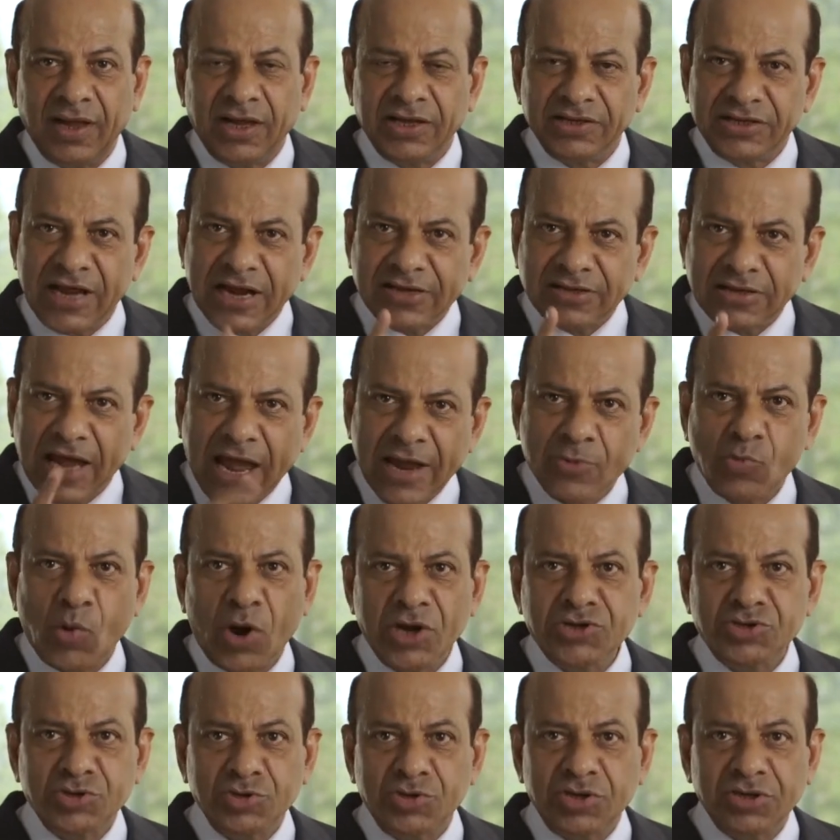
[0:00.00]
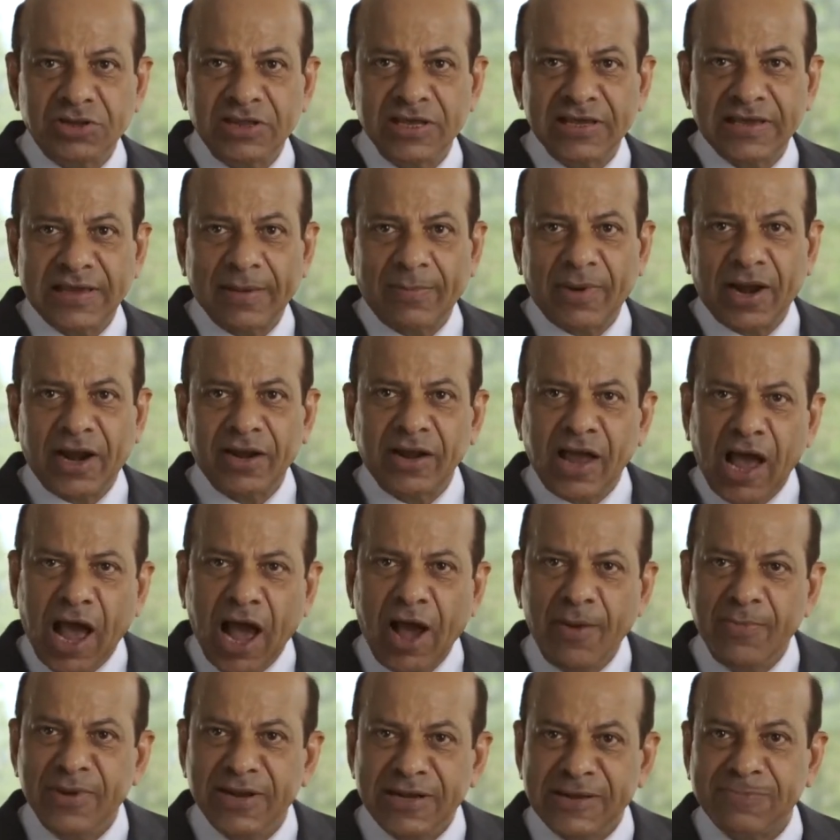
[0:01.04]
Yet, I want you to think about
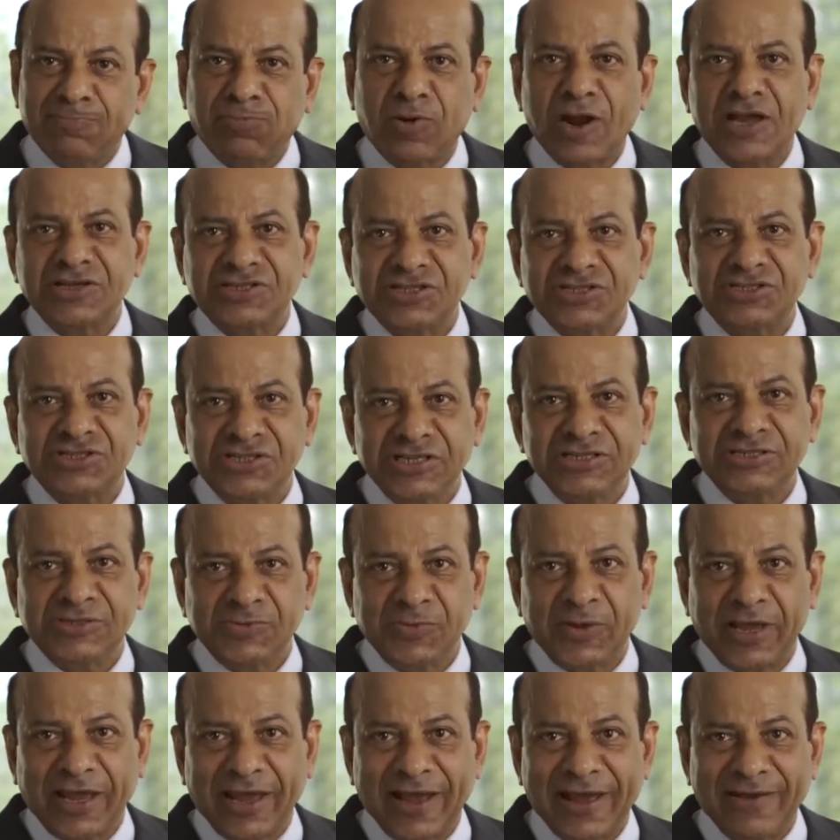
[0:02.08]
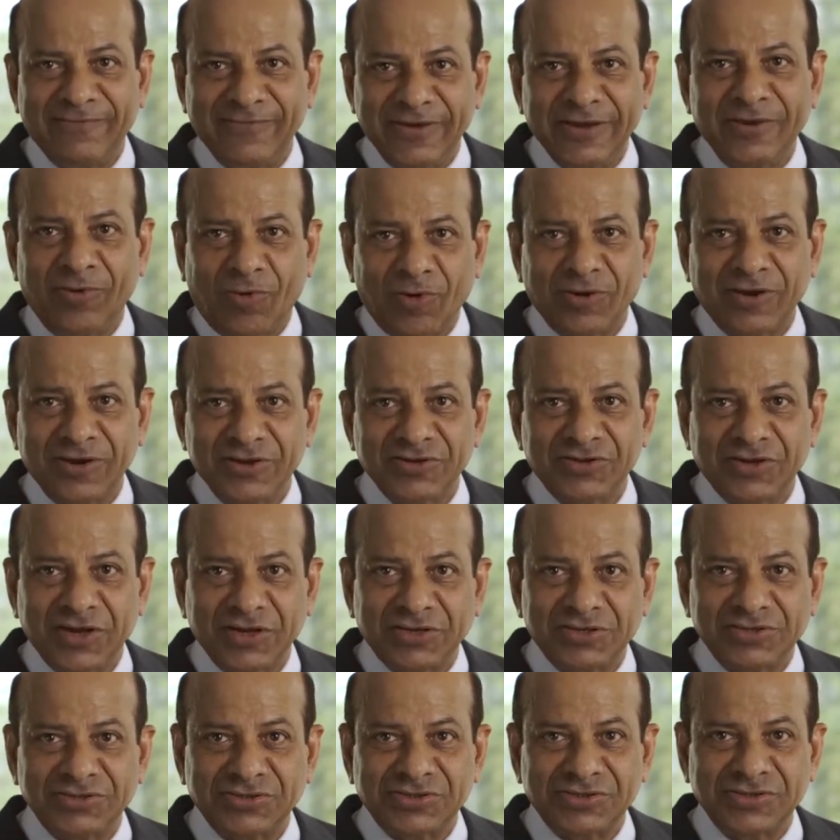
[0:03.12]
how many processes we have in
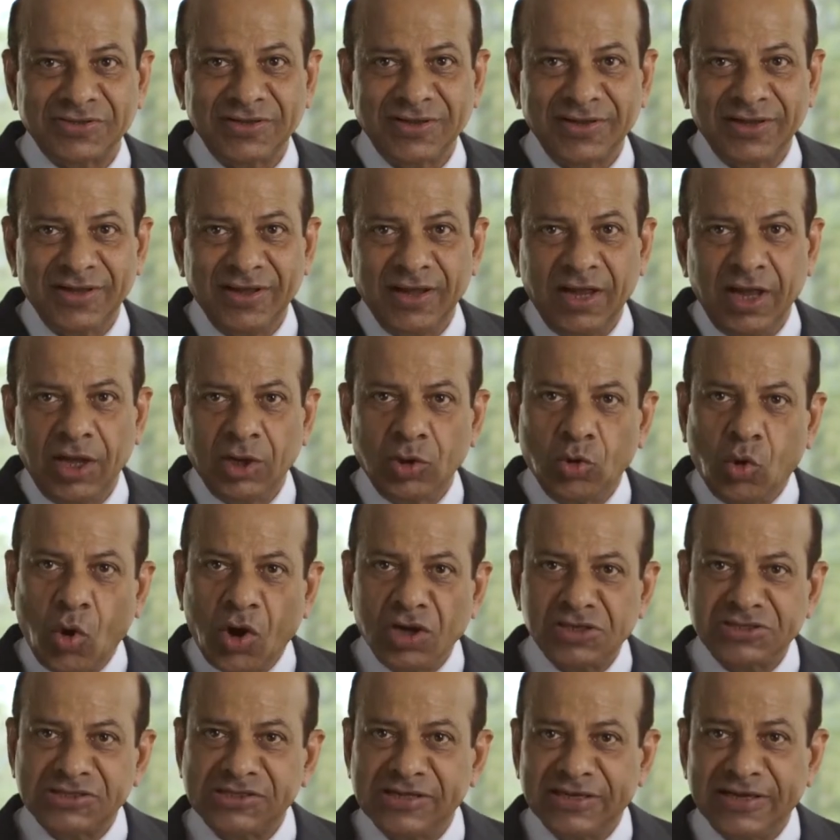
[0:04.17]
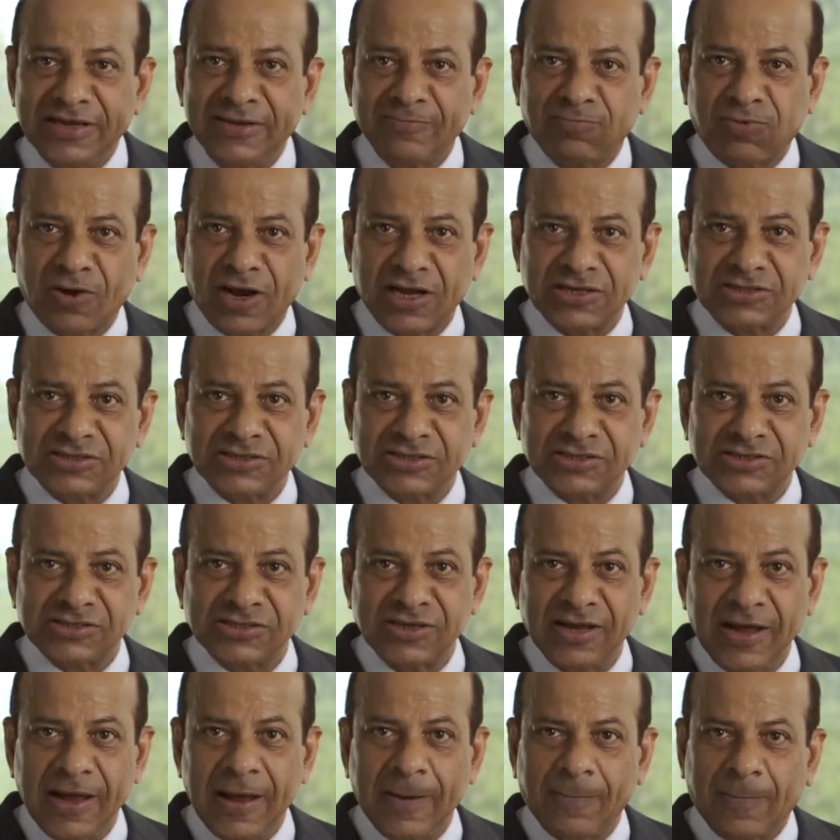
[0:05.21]
organizations. Goal setting process,
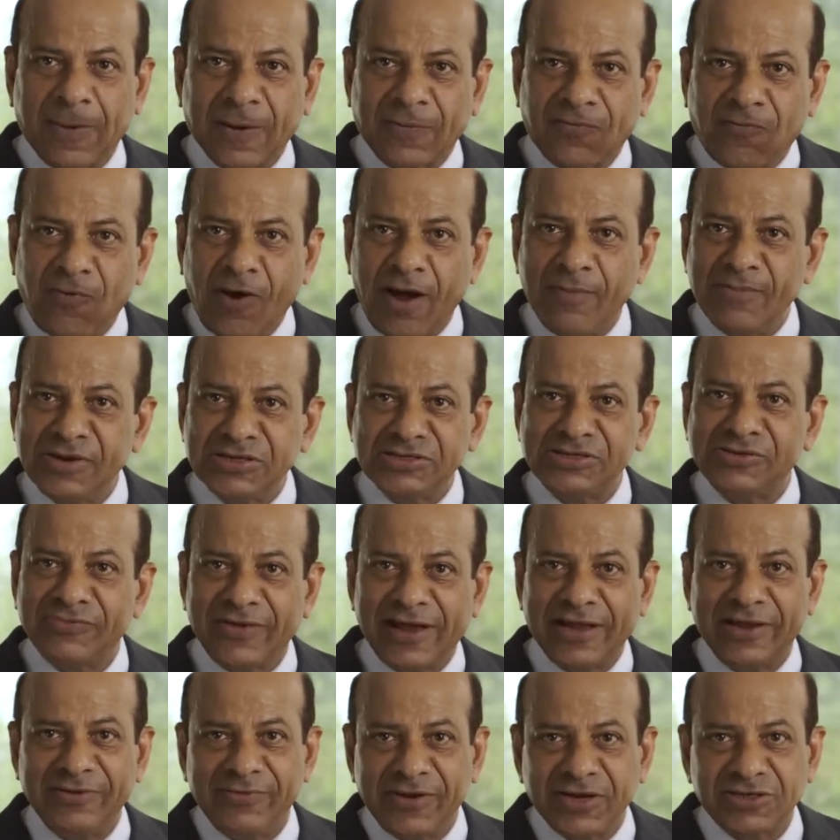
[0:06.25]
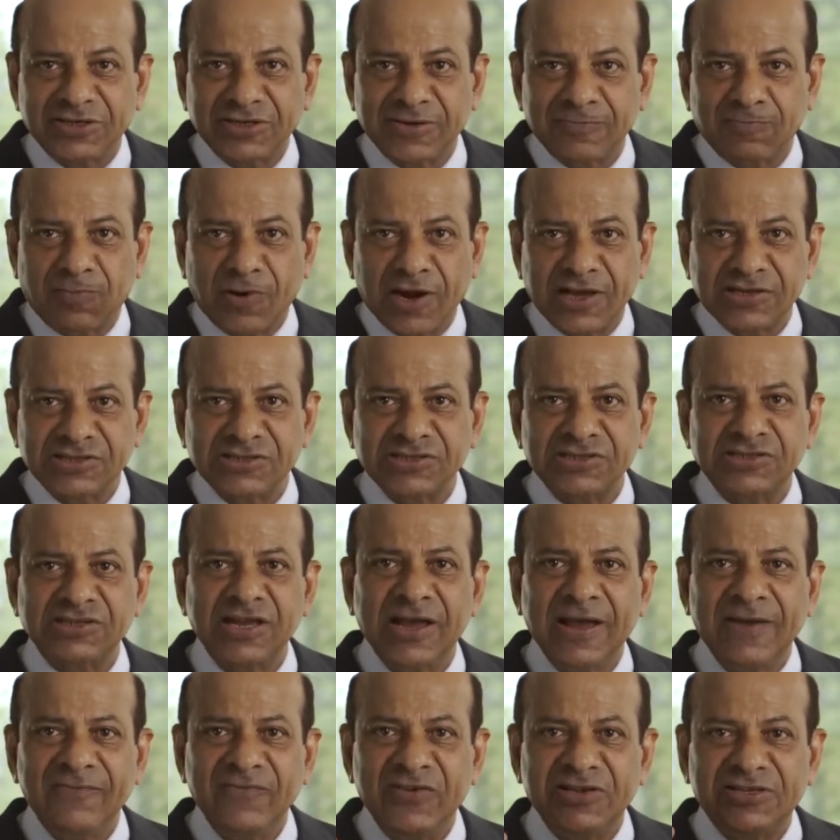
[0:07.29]
performance evaluation process,
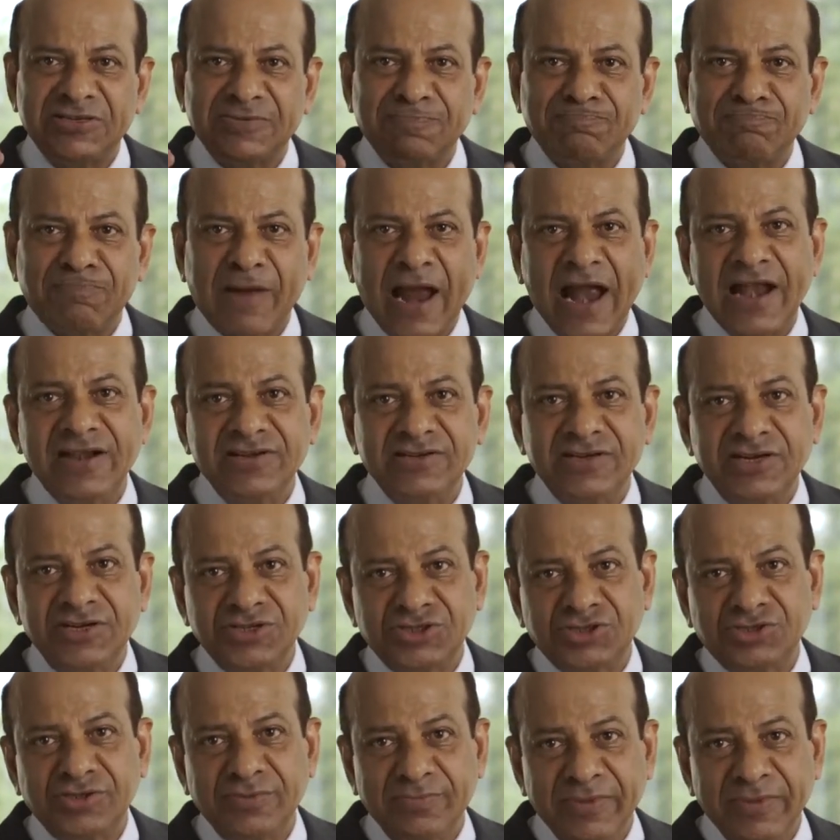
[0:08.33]
which panders to